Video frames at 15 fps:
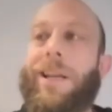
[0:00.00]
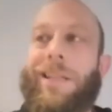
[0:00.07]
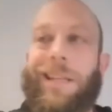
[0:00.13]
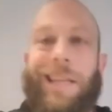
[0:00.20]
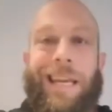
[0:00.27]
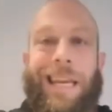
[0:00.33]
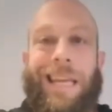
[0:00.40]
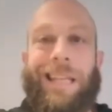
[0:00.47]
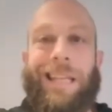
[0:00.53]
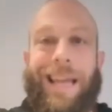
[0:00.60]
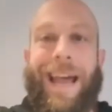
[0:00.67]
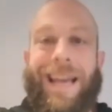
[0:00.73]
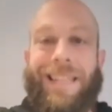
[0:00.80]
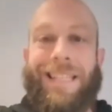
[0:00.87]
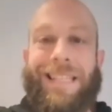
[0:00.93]
to the Heat
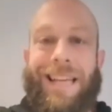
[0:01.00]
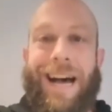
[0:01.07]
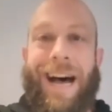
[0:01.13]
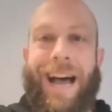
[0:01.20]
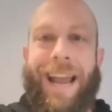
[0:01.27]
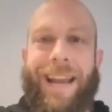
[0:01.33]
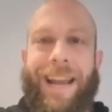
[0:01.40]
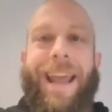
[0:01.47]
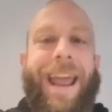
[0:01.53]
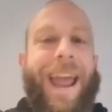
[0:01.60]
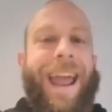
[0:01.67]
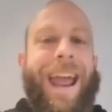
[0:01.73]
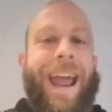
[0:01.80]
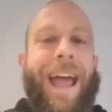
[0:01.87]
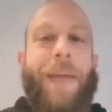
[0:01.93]
last night
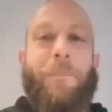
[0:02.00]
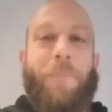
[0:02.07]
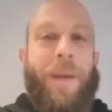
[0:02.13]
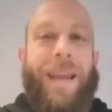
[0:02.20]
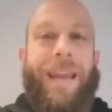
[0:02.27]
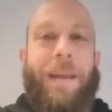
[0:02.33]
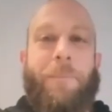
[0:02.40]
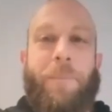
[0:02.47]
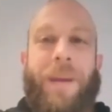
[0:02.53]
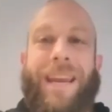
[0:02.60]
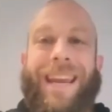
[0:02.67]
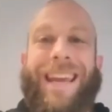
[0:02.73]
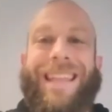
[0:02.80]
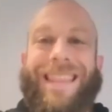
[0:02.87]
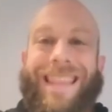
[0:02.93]
and be
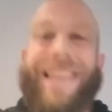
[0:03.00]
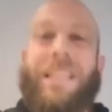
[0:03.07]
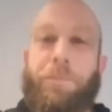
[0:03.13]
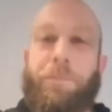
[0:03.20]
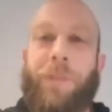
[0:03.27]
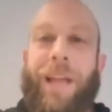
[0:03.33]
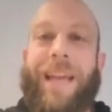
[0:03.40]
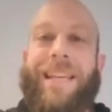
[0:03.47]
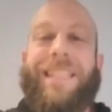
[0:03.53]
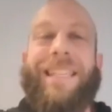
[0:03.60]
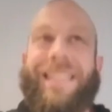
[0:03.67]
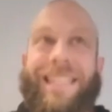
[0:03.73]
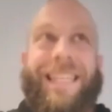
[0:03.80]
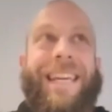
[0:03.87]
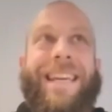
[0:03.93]
be in this place to
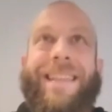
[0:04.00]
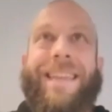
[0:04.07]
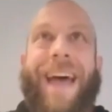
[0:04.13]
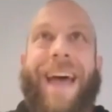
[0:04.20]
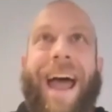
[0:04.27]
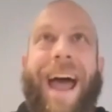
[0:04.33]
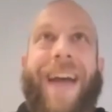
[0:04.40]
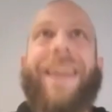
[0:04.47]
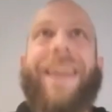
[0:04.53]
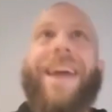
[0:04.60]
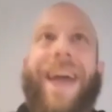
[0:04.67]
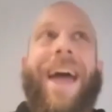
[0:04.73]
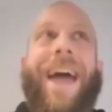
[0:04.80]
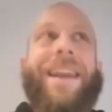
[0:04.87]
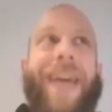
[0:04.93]
see that
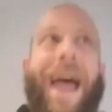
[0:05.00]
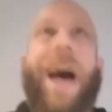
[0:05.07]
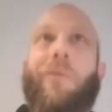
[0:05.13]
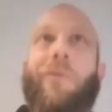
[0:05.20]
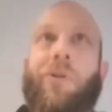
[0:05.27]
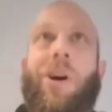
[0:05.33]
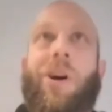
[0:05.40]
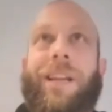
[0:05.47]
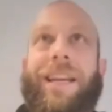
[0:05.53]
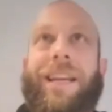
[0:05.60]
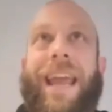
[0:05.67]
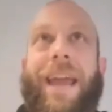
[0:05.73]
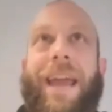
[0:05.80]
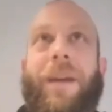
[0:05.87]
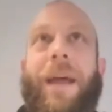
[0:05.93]
and now calling a
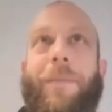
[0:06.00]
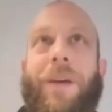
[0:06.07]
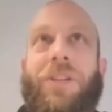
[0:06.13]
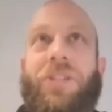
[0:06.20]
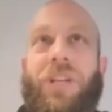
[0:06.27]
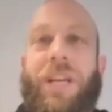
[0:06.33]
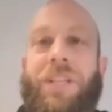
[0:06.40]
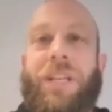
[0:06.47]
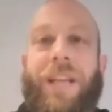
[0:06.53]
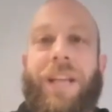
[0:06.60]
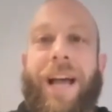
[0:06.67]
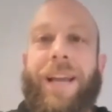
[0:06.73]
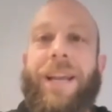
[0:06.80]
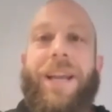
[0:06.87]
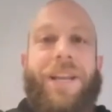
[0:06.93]
game at MSG
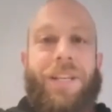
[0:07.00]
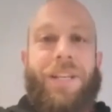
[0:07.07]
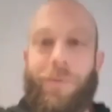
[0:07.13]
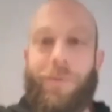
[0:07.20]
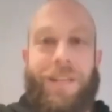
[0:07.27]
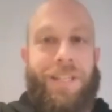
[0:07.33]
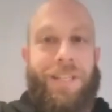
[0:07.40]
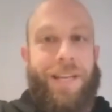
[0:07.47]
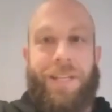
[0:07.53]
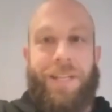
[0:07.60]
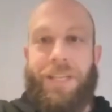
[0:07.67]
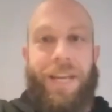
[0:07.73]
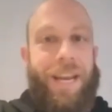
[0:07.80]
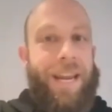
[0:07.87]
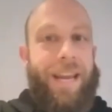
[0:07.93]
tonight, Sweet
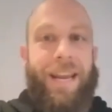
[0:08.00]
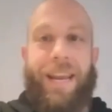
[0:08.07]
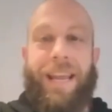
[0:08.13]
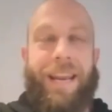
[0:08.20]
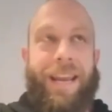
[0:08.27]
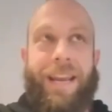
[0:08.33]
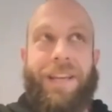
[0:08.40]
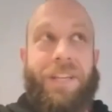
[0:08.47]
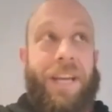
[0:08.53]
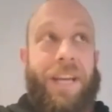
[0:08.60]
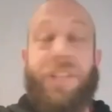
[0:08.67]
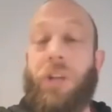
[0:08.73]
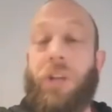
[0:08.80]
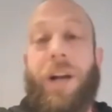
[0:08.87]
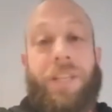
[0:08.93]
16. It is
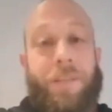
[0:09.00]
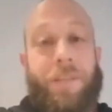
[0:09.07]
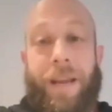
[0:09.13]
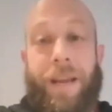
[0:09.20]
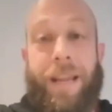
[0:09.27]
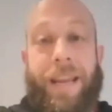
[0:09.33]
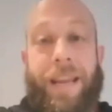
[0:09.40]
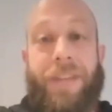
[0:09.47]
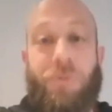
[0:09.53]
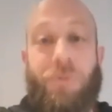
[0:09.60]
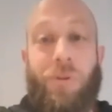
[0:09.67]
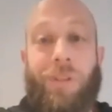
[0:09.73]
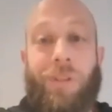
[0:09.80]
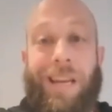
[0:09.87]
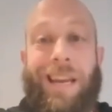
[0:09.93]
it's awesome. It, it
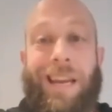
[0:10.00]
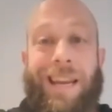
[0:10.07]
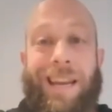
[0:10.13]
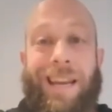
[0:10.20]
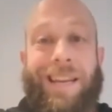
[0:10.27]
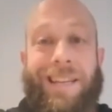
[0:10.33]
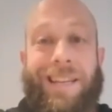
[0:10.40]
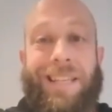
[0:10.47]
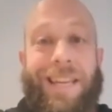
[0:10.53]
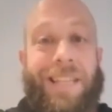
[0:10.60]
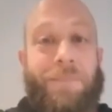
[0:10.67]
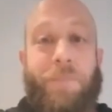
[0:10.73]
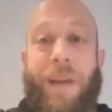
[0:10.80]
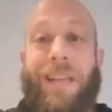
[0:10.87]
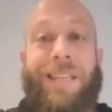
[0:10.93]
truly is
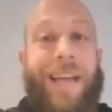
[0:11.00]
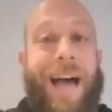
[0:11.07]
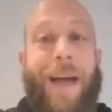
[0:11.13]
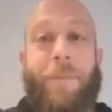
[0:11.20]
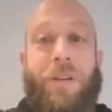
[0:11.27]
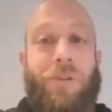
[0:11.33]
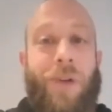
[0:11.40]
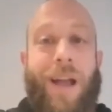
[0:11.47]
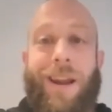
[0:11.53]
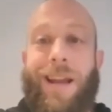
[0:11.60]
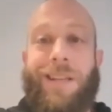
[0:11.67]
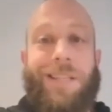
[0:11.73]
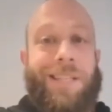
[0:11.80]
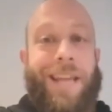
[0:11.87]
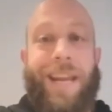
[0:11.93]
is big time and try
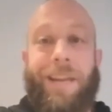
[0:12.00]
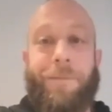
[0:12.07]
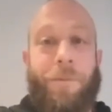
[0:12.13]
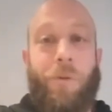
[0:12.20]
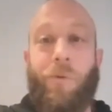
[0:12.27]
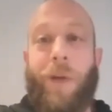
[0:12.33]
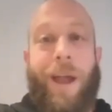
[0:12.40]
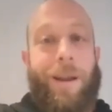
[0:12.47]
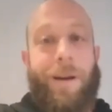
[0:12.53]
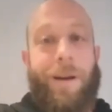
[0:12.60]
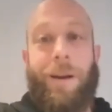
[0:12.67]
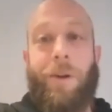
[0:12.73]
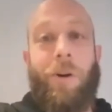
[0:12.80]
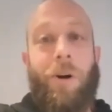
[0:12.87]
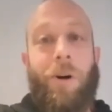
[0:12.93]
not to take it for granted
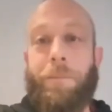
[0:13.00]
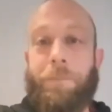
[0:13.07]
at all.